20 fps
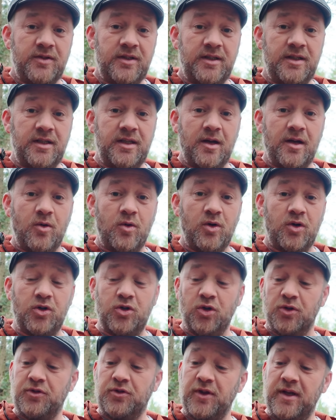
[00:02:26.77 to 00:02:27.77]
The
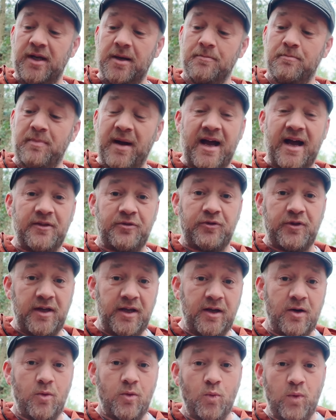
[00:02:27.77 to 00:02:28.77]
good thing and bad
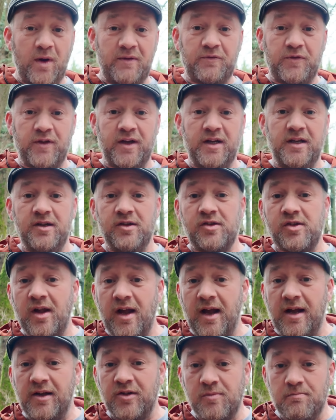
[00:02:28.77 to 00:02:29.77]
thing with
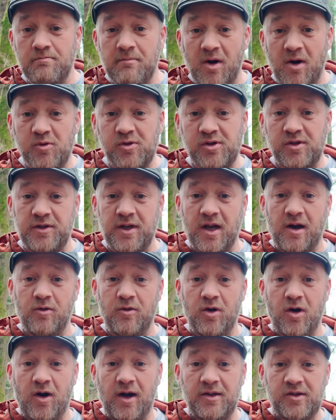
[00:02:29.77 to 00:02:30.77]
these, as most of the
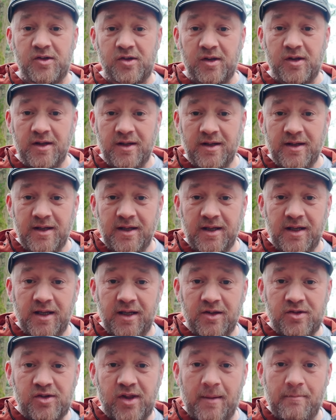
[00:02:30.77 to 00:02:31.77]
Olights,
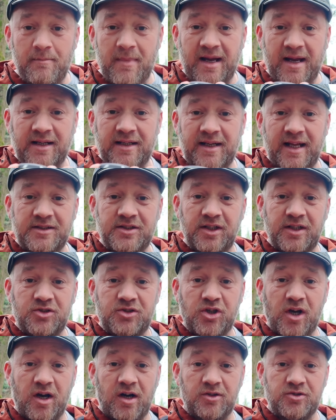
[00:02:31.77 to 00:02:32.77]
is that
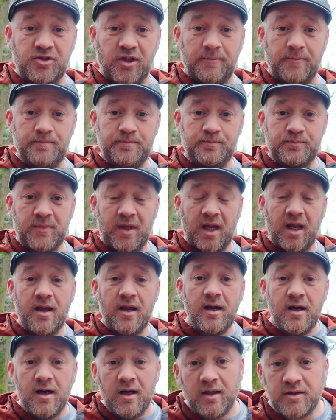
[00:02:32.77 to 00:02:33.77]
magnetic charger.
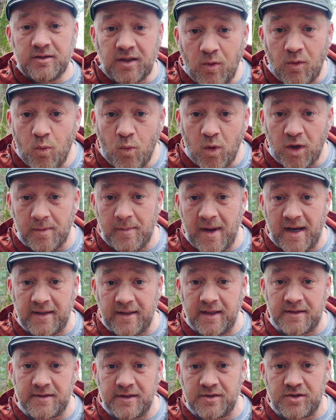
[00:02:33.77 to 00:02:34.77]
I don't want a
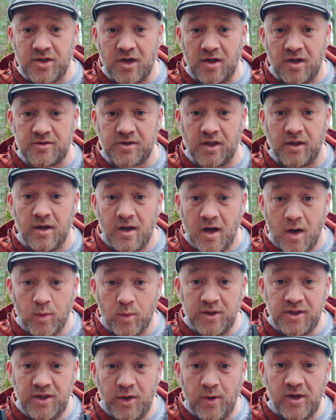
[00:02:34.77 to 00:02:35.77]
magnetic charger.
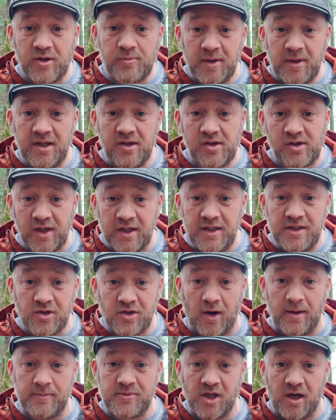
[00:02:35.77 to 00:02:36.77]
I want a USB-C
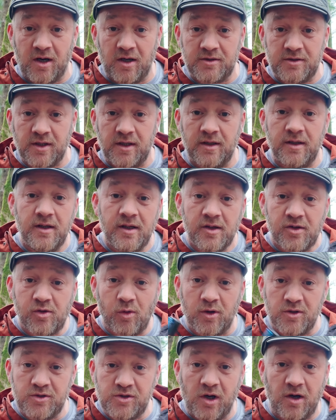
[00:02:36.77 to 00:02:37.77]
type charger
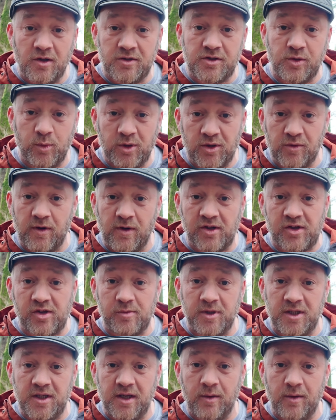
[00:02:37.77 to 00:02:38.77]
so I can charge it with the
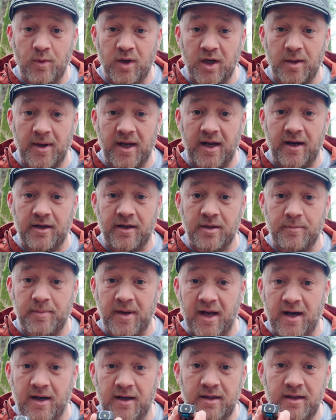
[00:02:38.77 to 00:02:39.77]
rest of my kit when I'm out and
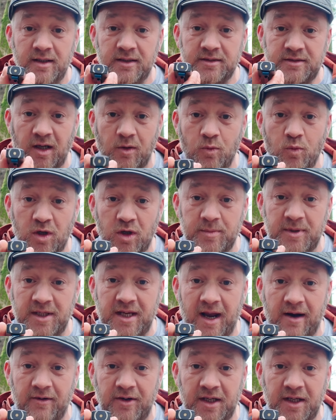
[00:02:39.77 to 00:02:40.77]
about. Don't want to
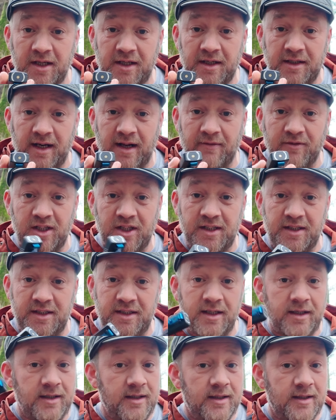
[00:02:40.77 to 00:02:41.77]
be carrying another
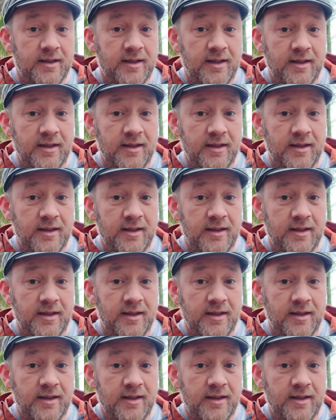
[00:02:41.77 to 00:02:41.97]
lead.